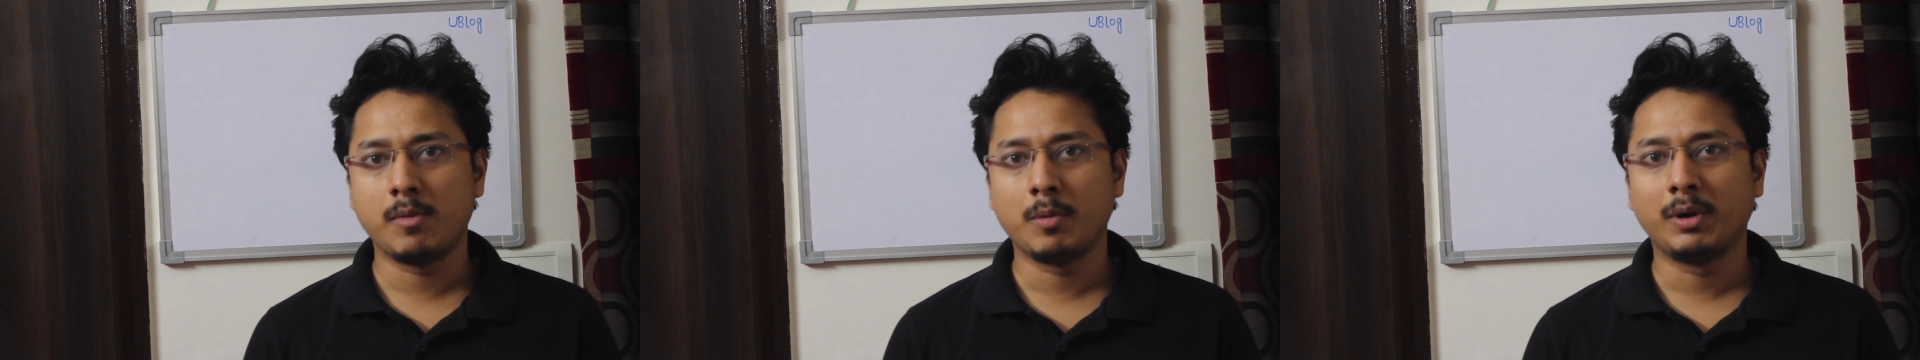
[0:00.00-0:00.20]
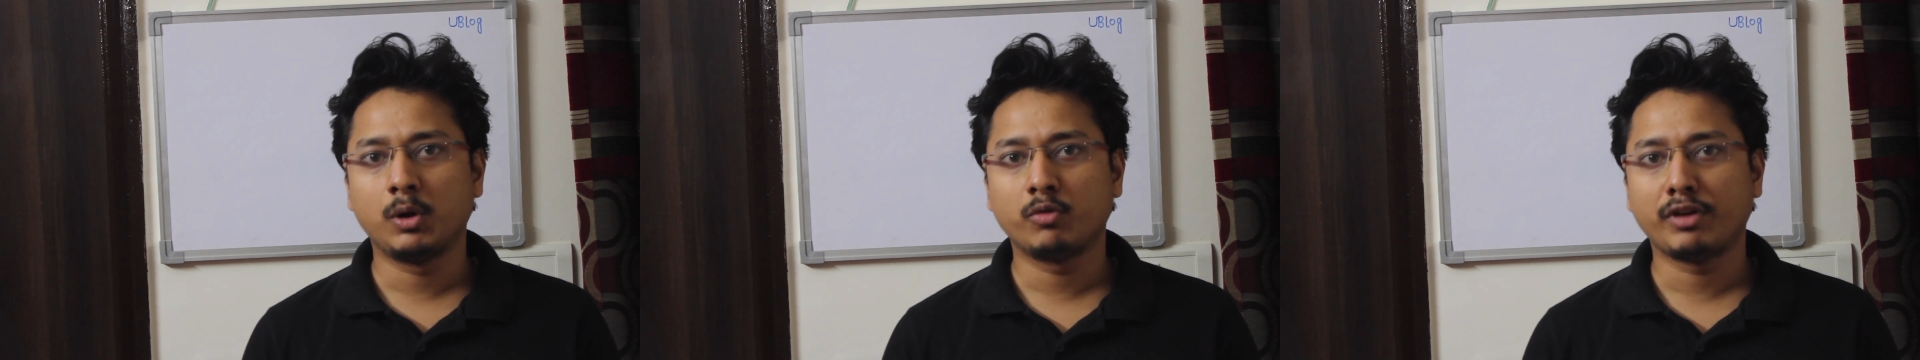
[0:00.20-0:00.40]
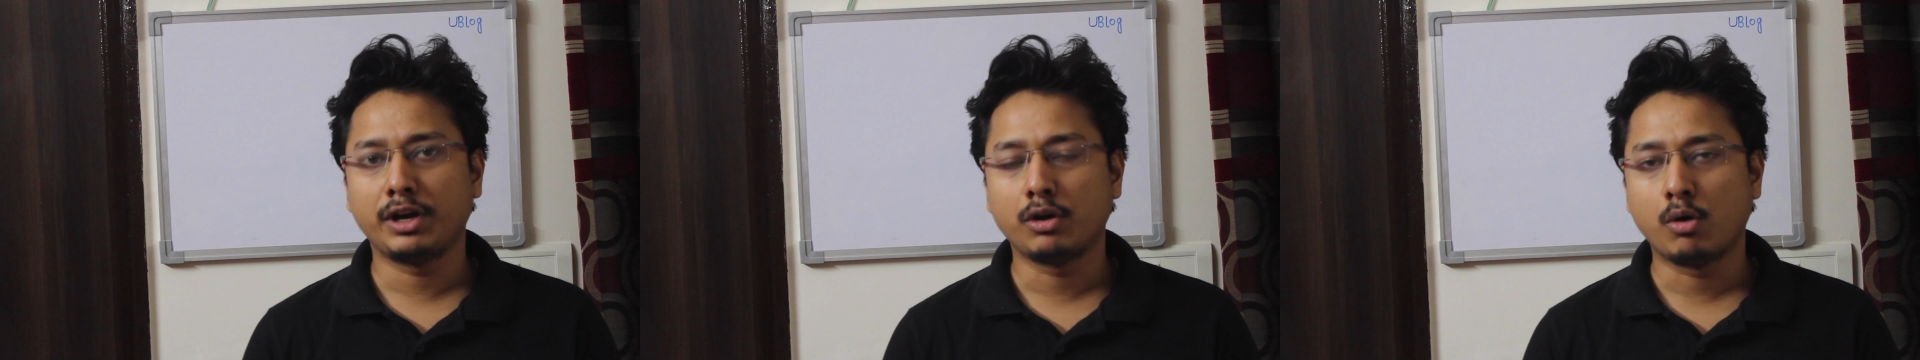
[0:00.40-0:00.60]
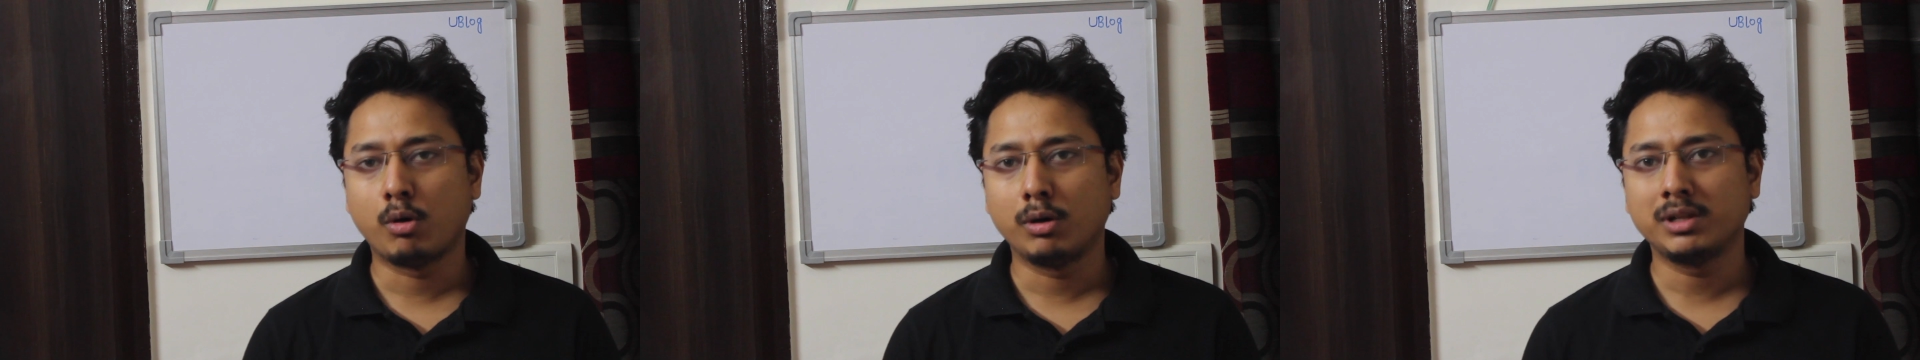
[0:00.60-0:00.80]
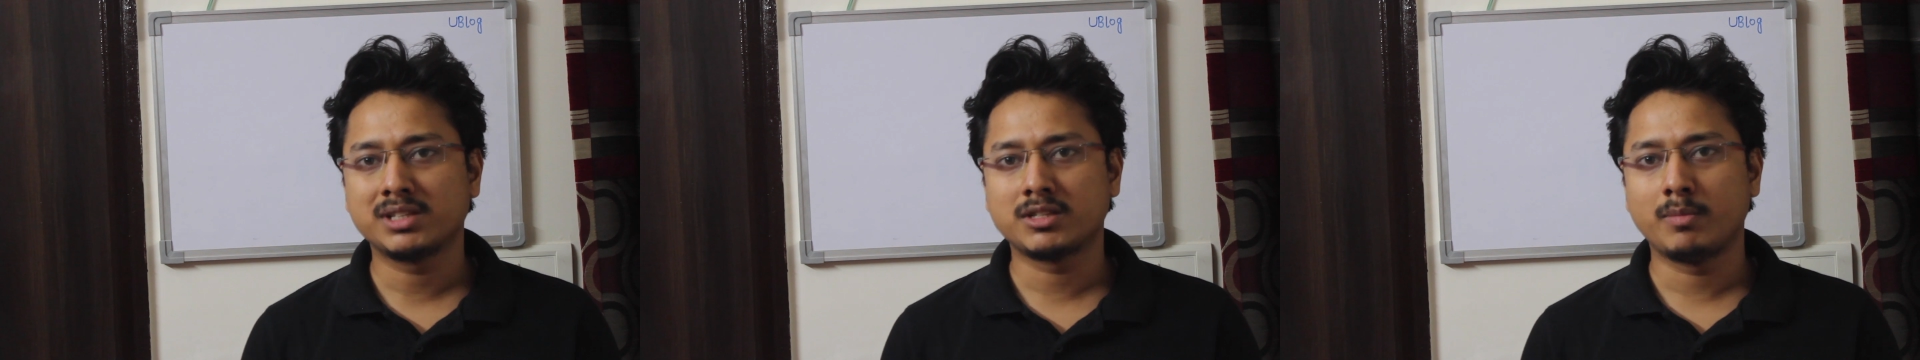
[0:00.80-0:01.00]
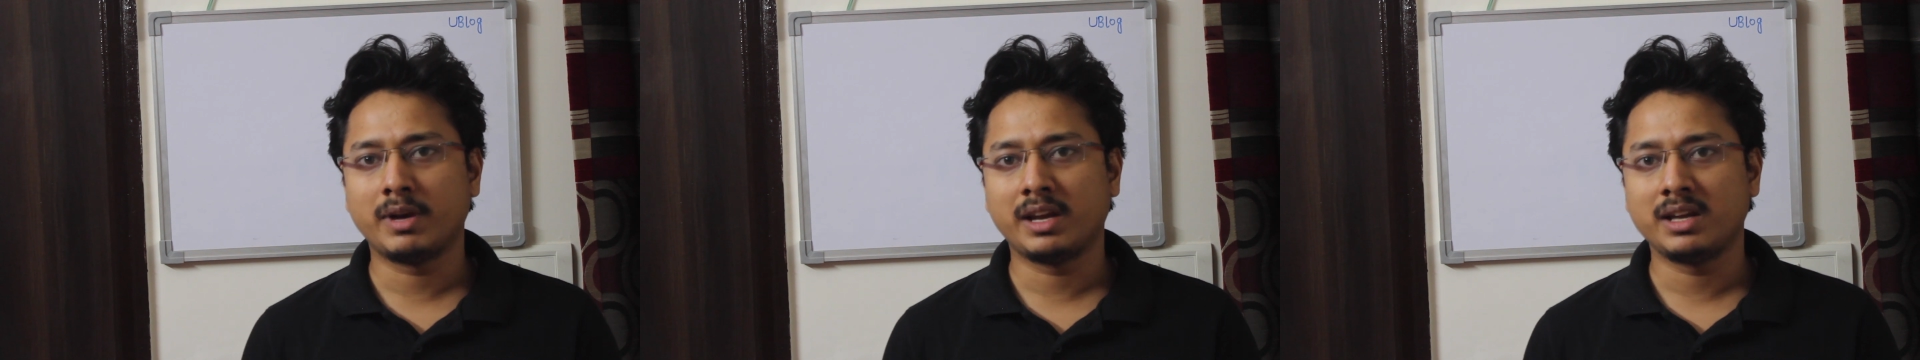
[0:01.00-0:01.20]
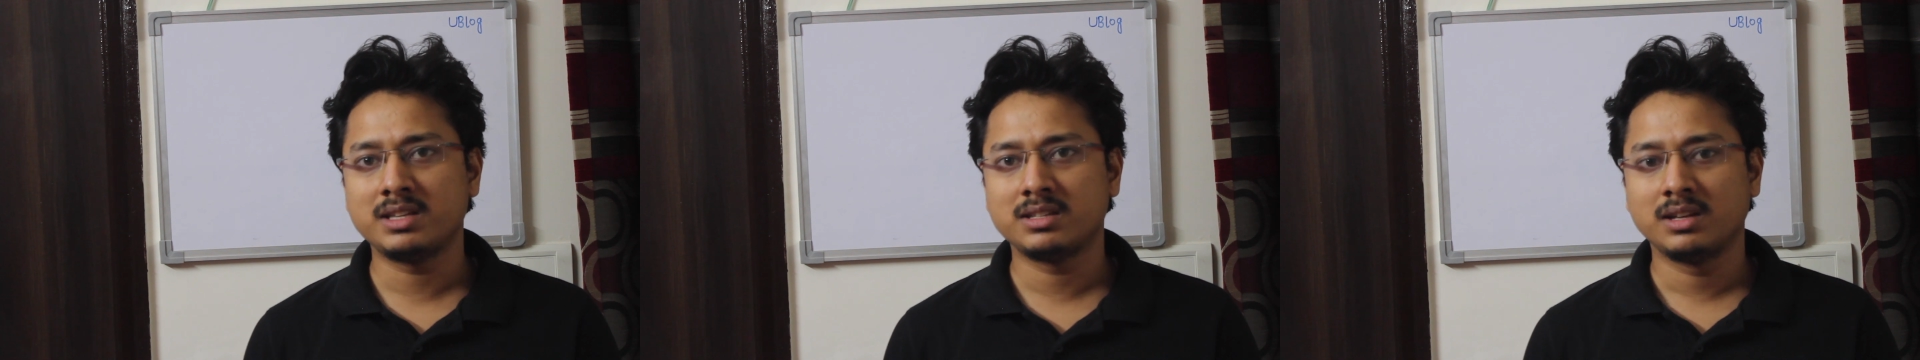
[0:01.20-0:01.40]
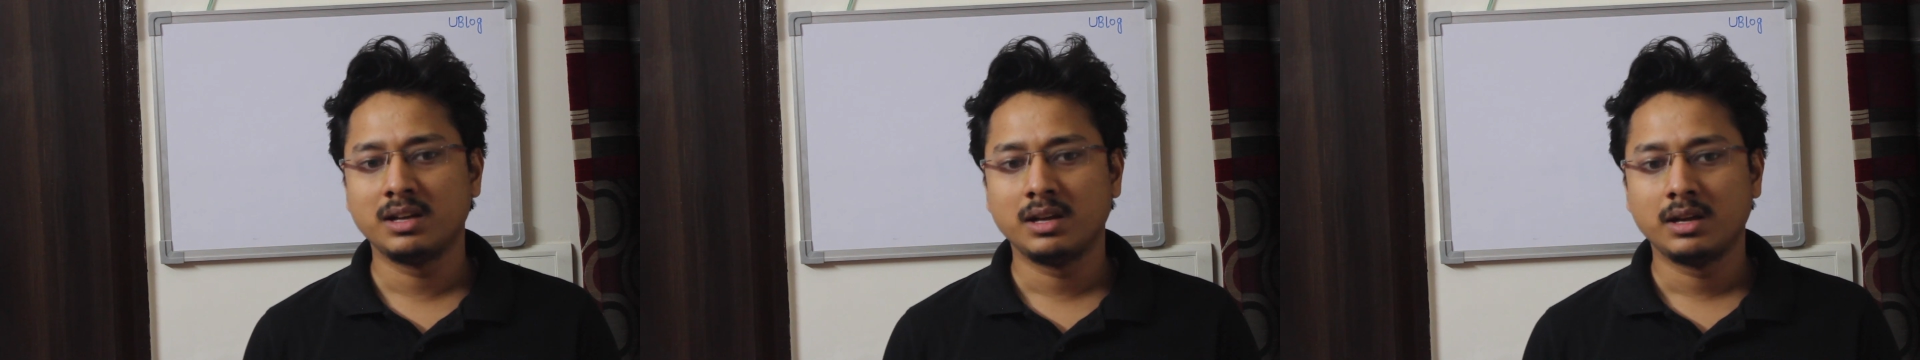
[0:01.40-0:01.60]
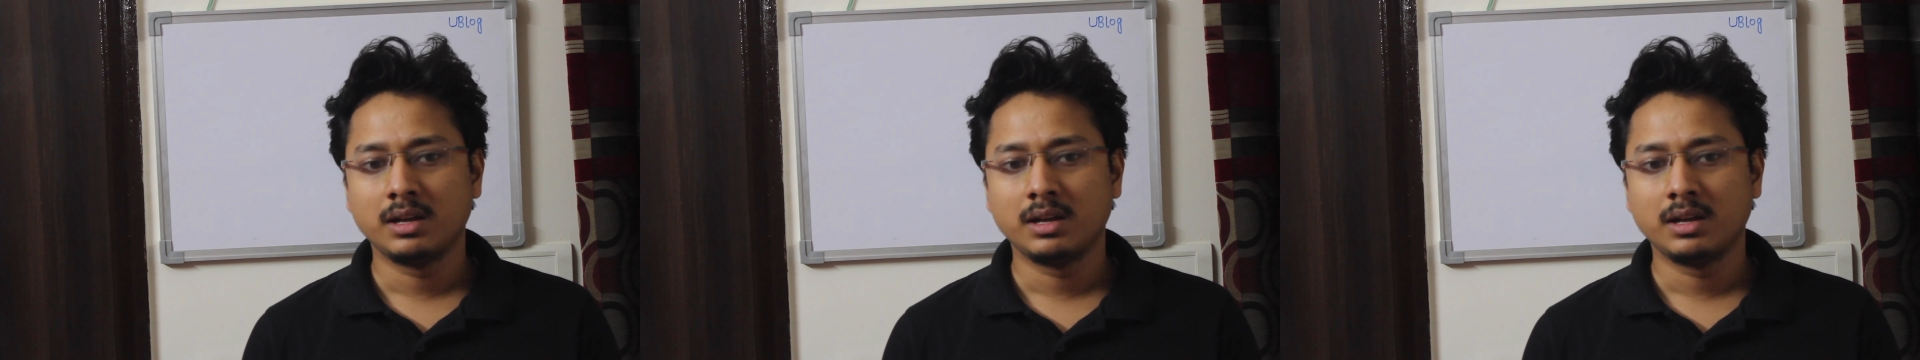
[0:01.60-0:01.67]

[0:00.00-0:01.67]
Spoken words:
able to find all the sub-arrays,